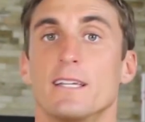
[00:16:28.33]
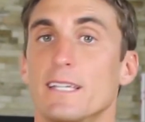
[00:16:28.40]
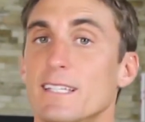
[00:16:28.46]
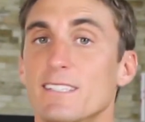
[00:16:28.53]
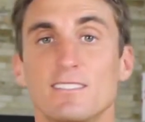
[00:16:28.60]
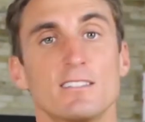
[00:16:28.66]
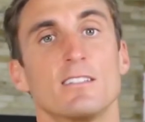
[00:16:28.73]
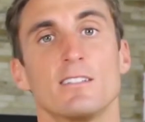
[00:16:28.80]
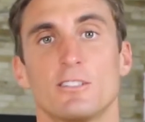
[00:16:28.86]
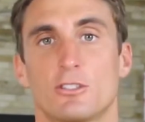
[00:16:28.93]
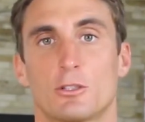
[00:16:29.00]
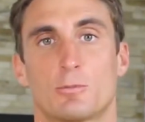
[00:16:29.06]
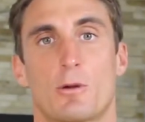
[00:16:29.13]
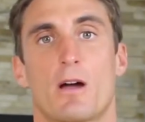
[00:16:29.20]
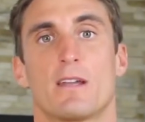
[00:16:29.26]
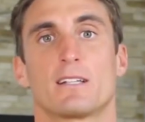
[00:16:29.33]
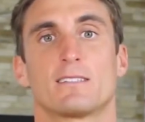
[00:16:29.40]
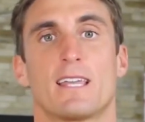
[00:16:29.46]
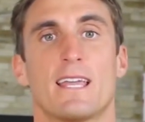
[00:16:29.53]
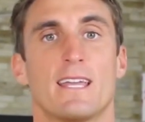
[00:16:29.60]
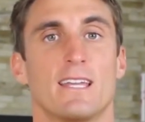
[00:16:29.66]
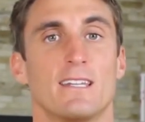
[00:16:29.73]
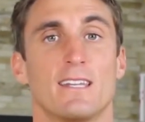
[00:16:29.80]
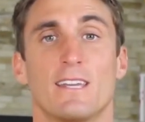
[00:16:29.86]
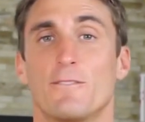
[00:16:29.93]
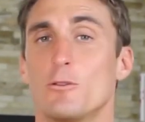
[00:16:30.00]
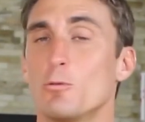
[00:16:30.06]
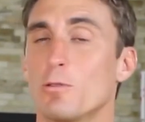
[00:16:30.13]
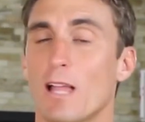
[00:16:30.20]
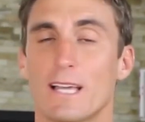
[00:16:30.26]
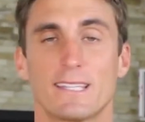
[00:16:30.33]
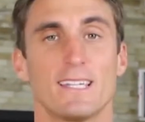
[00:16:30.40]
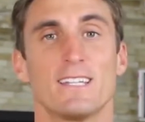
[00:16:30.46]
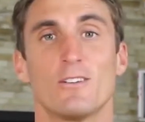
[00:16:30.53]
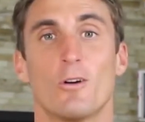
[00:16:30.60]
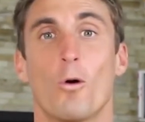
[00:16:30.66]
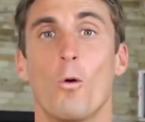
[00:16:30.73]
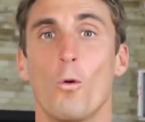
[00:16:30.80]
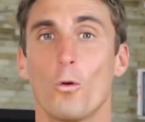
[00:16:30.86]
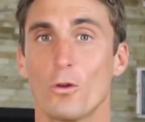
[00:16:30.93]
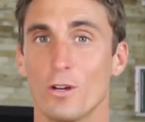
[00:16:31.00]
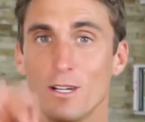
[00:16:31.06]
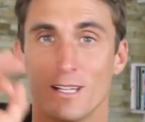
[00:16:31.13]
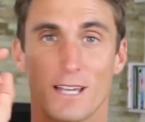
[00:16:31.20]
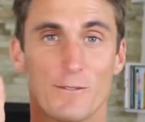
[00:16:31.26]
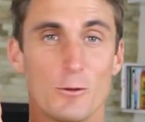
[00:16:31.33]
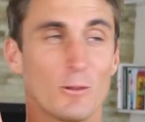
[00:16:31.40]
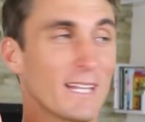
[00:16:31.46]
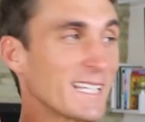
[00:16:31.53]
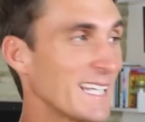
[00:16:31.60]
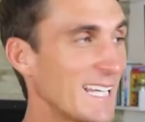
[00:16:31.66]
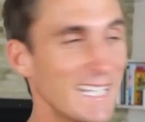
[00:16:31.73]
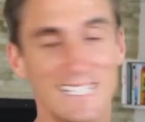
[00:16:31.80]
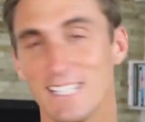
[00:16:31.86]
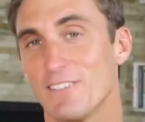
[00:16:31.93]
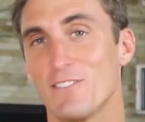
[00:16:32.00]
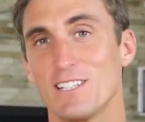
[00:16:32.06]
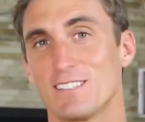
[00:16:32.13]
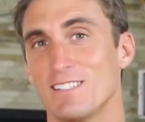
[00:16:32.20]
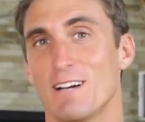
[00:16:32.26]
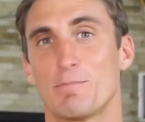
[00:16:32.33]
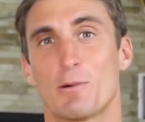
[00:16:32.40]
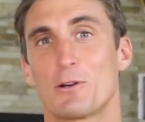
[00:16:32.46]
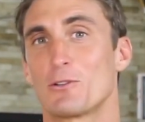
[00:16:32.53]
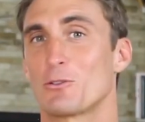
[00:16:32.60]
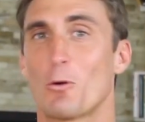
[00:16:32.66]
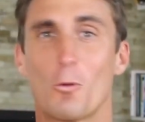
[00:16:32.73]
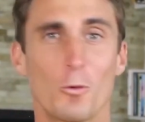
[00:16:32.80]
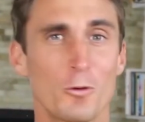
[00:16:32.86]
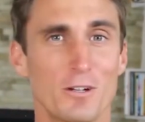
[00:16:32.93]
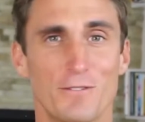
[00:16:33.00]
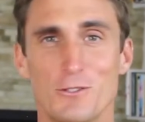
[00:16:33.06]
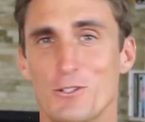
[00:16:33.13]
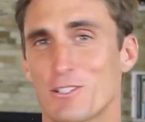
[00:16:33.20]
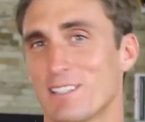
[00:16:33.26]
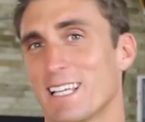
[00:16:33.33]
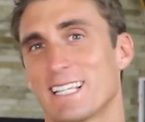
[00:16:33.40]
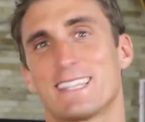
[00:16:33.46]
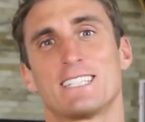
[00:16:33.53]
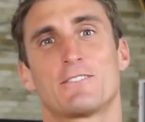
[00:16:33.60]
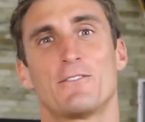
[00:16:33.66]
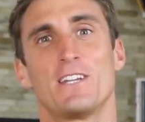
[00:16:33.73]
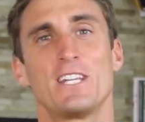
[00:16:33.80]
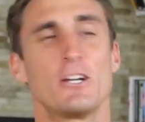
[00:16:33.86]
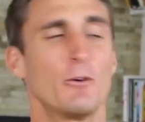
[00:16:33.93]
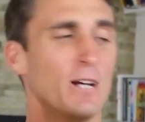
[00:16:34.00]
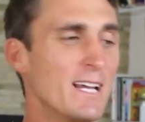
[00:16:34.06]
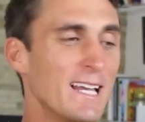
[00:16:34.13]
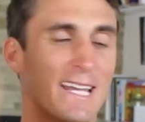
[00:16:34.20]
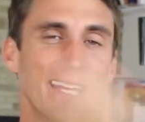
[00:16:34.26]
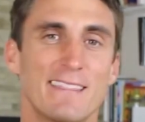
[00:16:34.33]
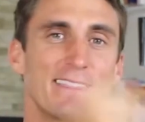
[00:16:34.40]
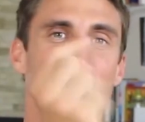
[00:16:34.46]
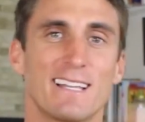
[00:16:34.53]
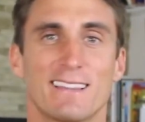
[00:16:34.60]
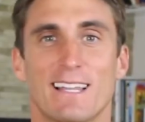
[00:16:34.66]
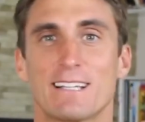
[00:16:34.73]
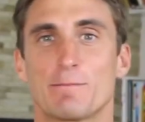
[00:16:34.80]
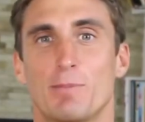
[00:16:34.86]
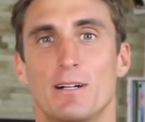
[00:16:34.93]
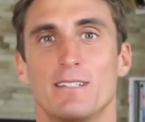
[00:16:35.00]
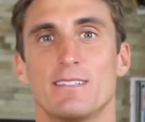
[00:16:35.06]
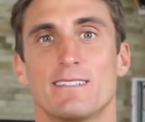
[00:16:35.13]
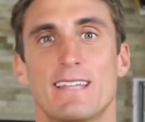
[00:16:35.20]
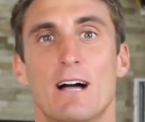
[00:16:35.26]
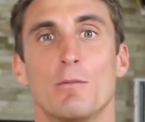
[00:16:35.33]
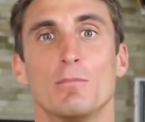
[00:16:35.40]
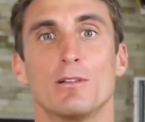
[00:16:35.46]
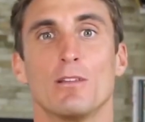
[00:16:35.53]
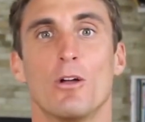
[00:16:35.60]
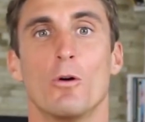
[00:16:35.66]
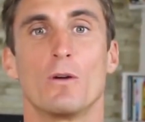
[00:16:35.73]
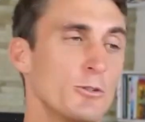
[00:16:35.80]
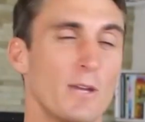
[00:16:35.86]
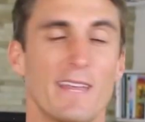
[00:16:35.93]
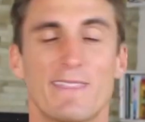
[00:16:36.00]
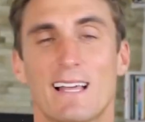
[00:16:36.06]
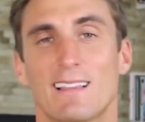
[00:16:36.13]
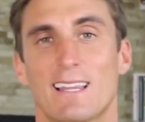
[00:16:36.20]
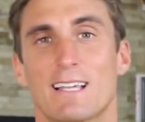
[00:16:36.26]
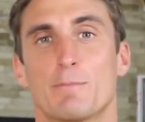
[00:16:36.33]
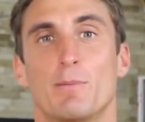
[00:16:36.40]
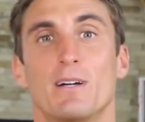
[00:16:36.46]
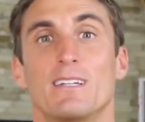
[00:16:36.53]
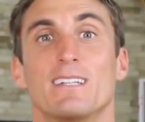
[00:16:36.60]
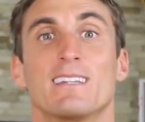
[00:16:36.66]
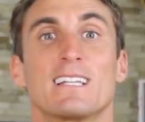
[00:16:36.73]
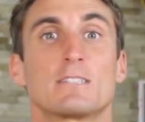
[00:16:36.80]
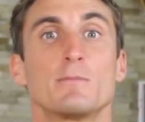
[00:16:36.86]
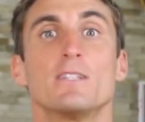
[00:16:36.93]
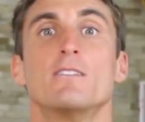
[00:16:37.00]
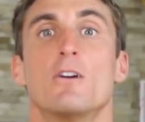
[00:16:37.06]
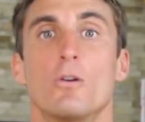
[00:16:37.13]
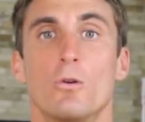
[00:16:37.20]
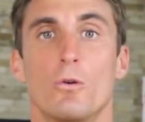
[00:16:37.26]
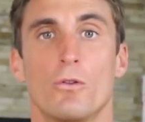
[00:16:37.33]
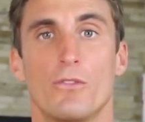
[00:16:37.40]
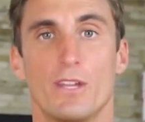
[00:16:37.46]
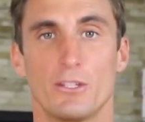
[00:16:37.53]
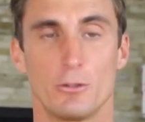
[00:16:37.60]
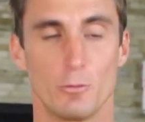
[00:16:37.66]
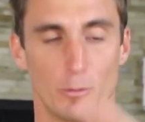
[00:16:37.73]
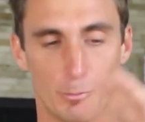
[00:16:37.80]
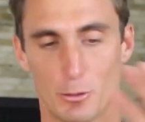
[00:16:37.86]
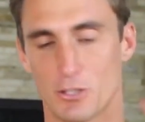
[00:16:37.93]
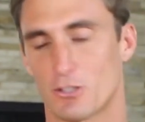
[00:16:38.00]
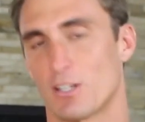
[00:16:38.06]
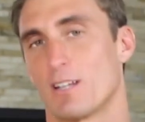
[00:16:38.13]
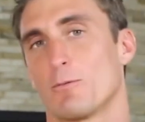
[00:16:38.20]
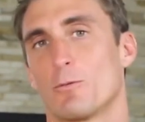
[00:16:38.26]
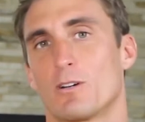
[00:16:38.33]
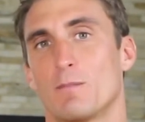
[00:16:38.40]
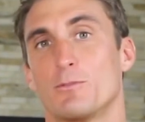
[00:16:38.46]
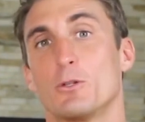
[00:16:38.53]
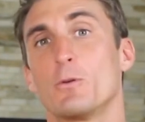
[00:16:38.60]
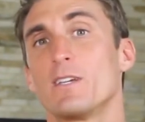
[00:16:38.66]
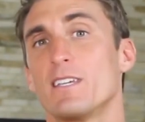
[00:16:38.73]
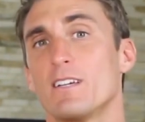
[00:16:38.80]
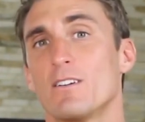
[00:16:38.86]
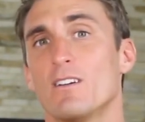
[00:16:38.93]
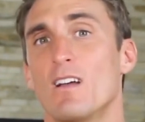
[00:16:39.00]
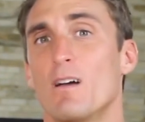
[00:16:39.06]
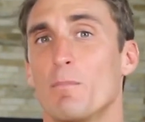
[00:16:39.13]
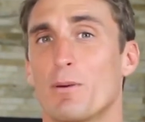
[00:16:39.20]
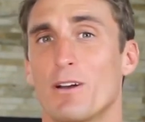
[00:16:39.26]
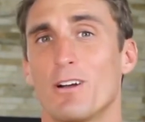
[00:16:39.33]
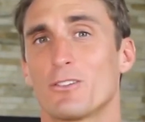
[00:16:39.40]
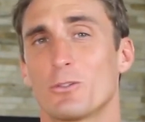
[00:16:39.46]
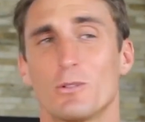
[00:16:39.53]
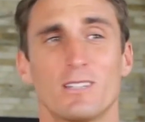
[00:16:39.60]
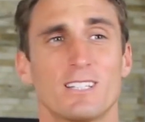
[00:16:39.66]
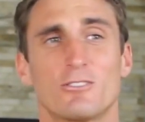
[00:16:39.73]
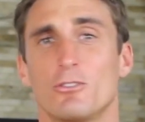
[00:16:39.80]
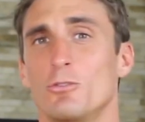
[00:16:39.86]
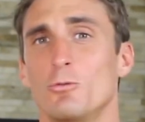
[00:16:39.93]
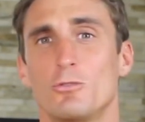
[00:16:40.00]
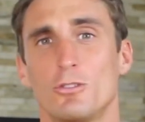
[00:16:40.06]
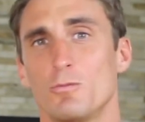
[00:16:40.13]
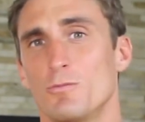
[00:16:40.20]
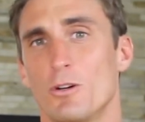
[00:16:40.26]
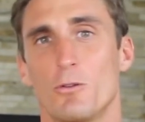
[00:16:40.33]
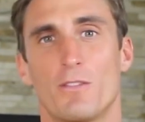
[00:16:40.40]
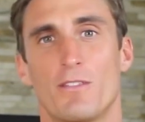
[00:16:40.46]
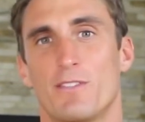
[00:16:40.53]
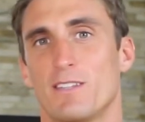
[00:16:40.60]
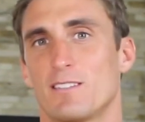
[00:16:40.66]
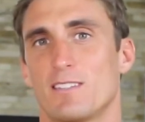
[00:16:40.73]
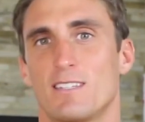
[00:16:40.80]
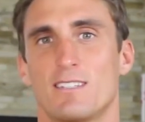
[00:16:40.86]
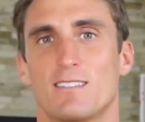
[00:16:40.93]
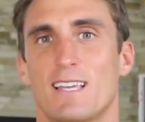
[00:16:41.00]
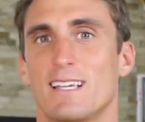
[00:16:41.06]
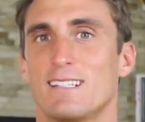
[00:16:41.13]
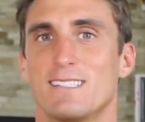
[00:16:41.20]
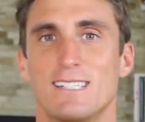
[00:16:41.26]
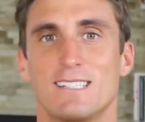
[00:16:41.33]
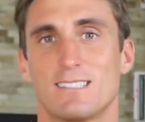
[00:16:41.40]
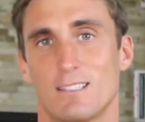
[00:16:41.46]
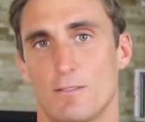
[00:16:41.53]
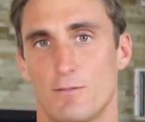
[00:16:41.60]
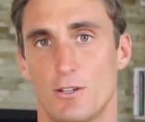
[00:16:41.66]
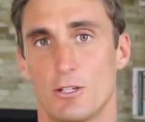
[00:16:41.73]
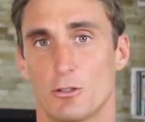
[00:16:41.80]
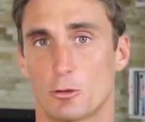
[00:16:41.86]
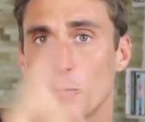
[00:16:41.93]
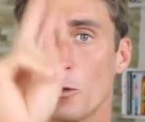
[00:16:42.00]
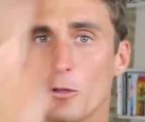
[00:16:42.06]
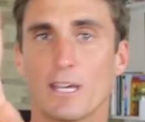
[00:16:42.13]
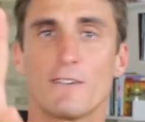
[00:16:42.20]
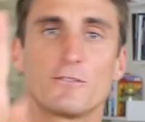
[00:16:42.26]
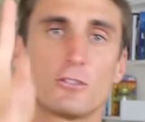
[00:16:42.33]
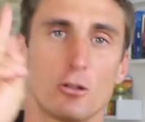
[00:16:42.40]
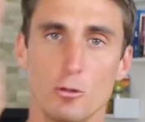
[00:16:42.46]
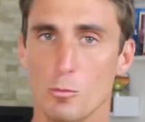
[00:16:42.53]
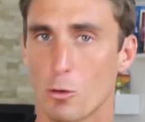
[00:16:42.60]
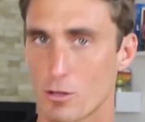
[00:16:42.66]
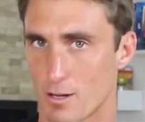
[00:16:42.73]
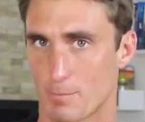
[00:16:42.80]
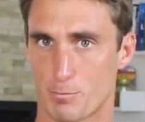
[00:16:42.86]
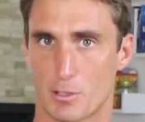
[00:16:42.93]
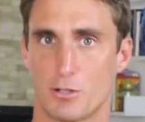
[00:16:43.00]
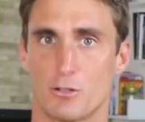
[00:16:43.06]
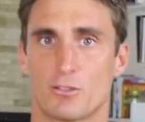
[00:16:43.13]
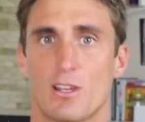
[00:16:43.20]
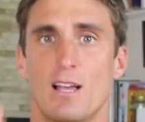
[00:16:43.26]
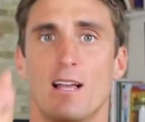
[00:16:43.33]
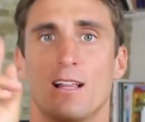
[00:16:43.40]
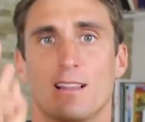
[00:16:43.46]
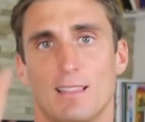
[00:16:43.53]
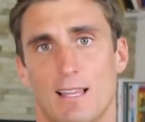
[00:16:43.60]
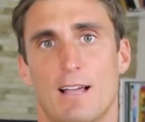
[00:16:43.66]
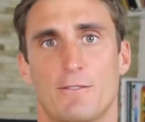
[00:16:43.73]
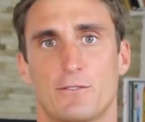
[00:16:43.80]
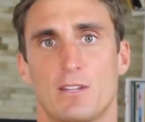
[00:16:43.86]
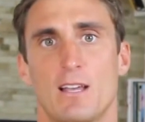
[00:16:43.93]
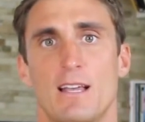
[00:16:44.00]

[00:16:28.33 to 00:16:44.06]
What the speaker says: It is a delicious product, and if you like it, or if you like any of these nut butters, or if you just like this video, hit that like button down below. When you hit that like button, it lets me know that you appreciate what I'm doing here, but also it lets YouTube know that this is a decent video. So we only have 2 more nut butters left.